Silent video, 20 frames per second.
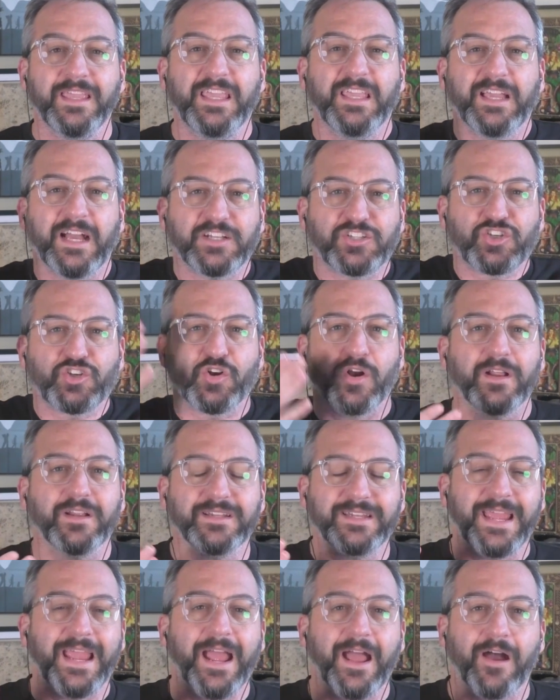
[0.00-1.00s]
he got
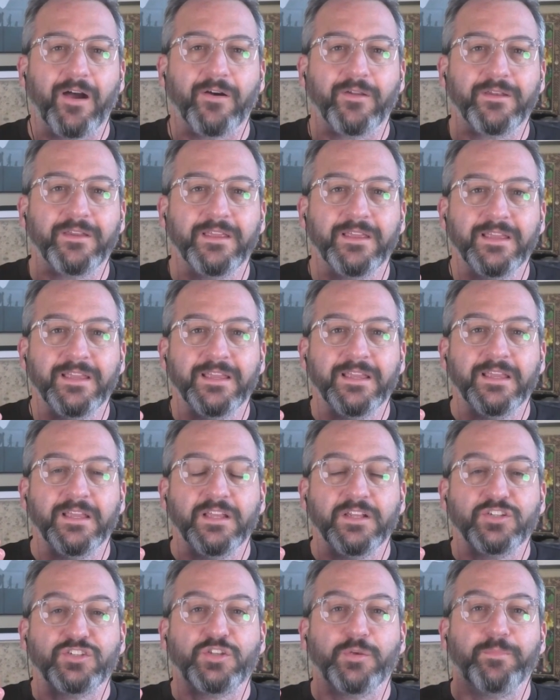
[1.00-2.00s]
shrunk down
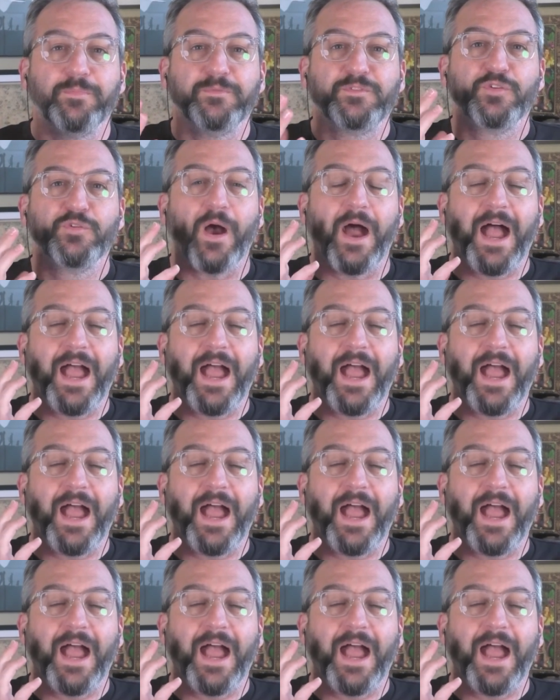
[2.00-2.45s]
to